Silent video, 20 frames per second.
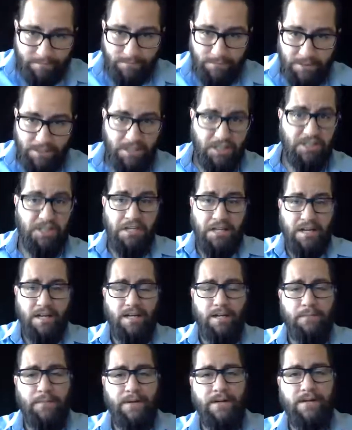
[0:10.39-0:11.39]
Positioning
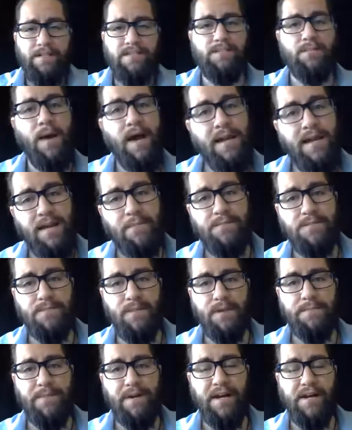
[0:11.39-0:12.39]
and Appearance. My name is
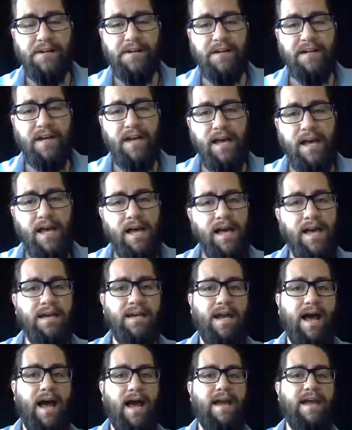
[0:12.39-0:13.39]
Ben Perry,
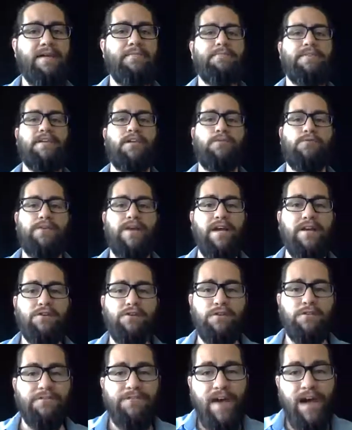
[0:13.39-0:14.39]
and I am the
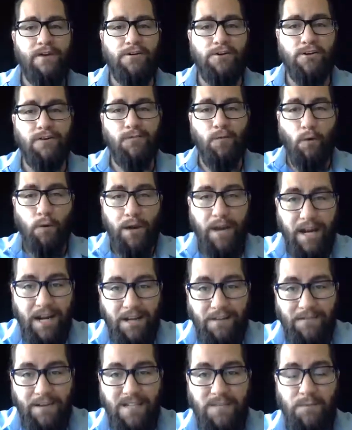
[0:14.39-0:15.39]
creator and founder of
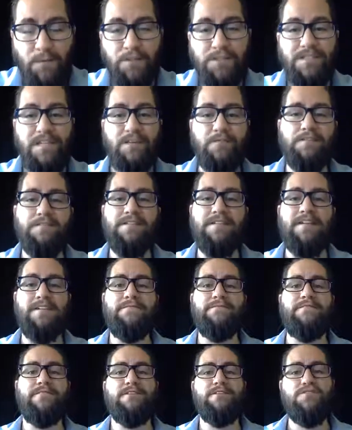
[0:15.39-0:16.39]
Organic Facebook Secrets. And
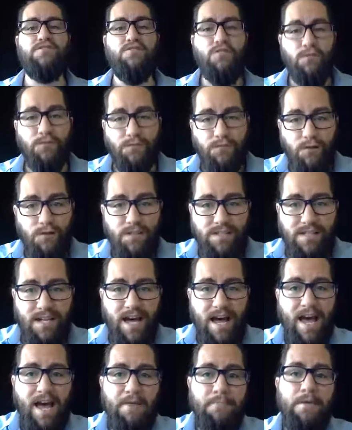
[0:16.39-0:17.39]
if this is your first
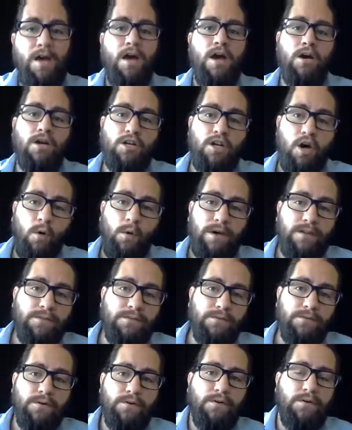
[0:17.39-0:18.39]
time going
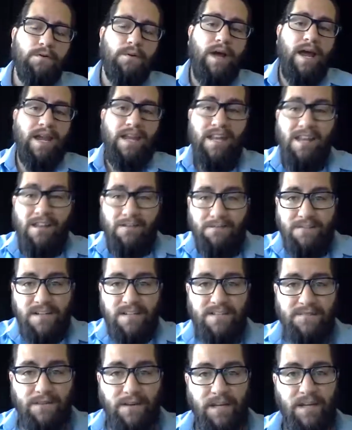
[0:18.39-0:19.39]
through any of
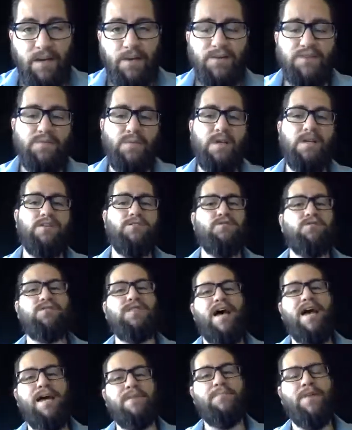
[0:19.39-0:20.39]
these videos, why don't you
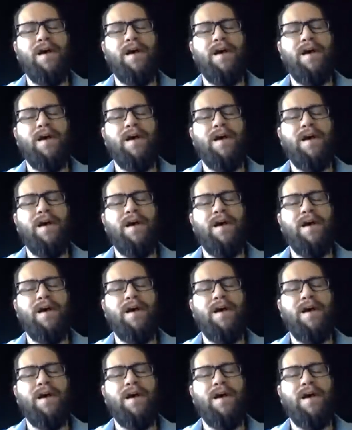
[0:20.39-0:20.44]
type